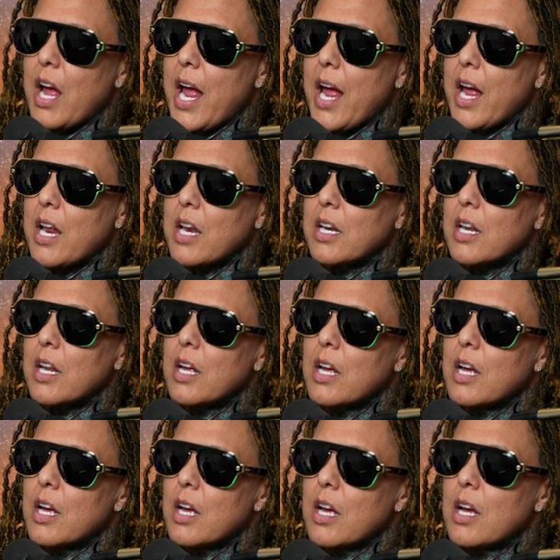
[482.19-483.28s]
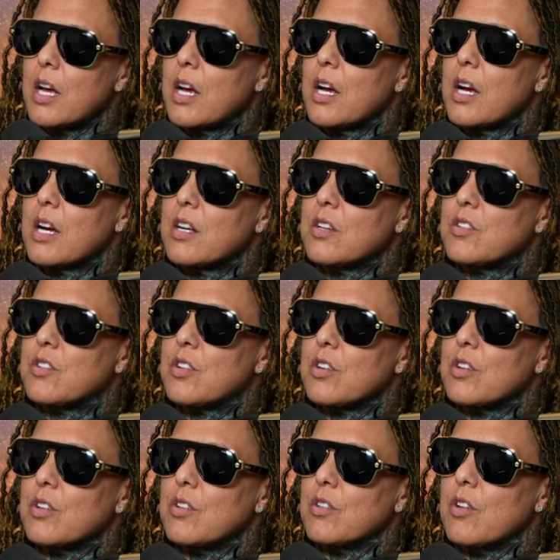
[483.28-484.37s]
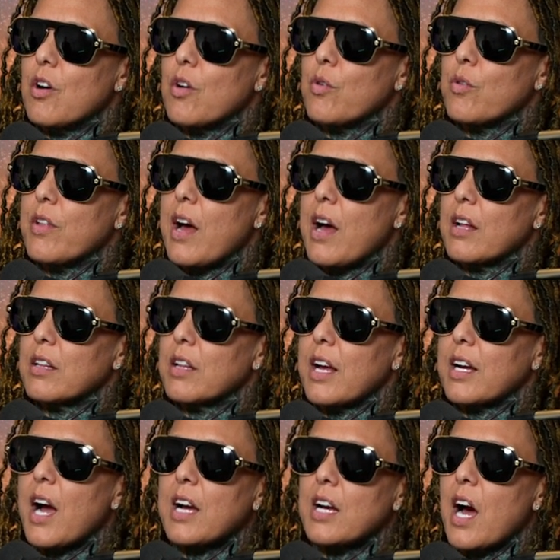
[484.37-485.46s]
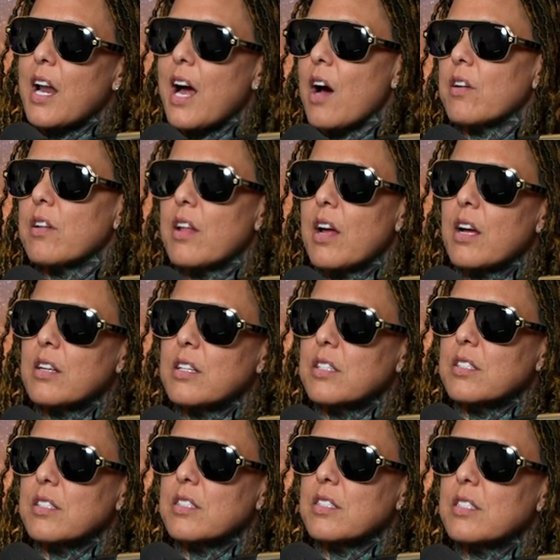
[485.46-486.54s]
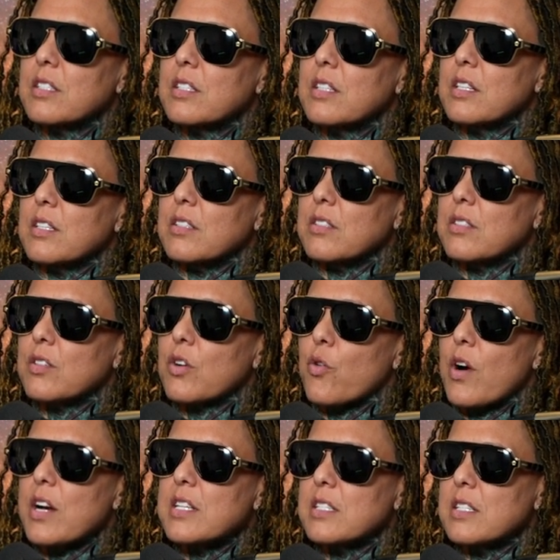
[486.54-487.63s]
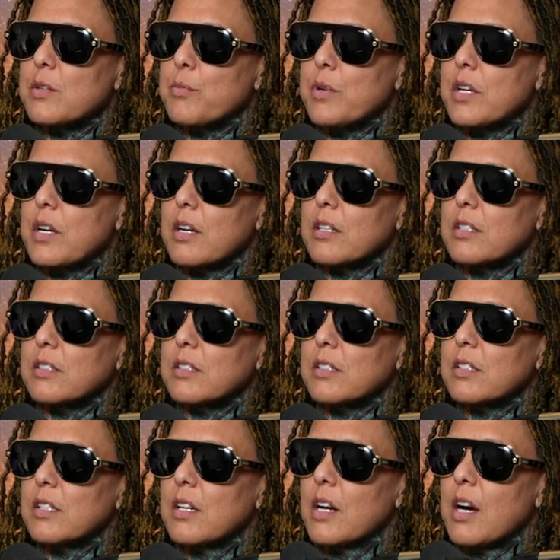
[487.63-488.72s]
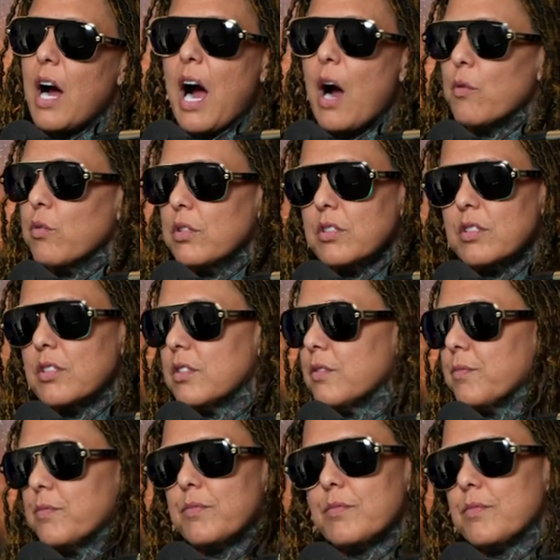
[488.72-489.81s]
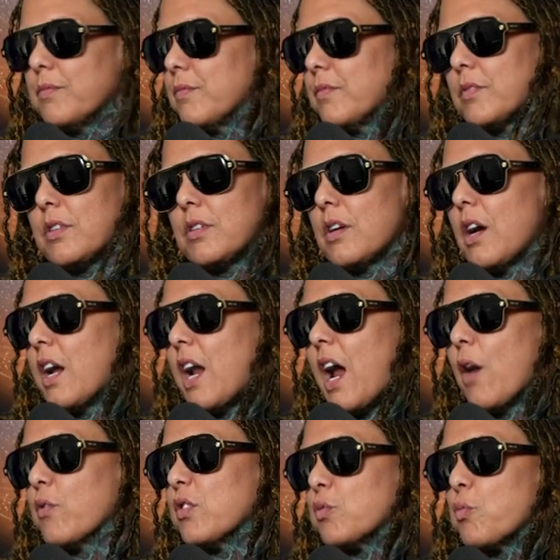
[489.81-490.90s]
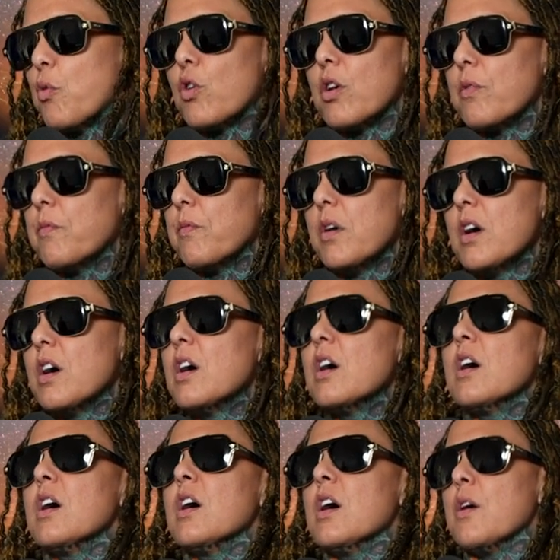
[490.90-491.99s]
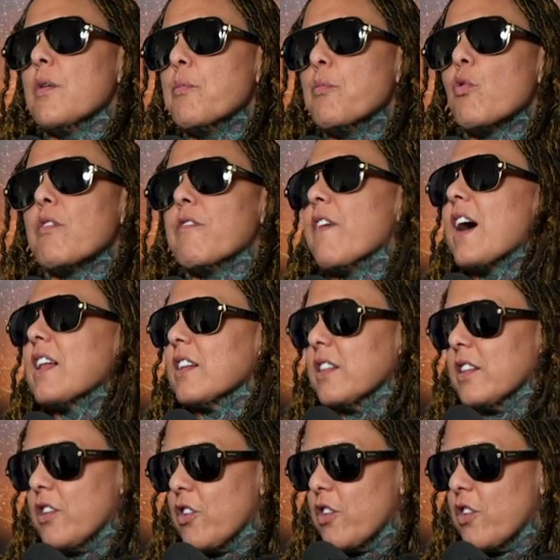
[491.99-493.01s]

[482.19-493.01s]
mm-hmm. and to know that like I got out of that is is crazy because I was and I was more more violent than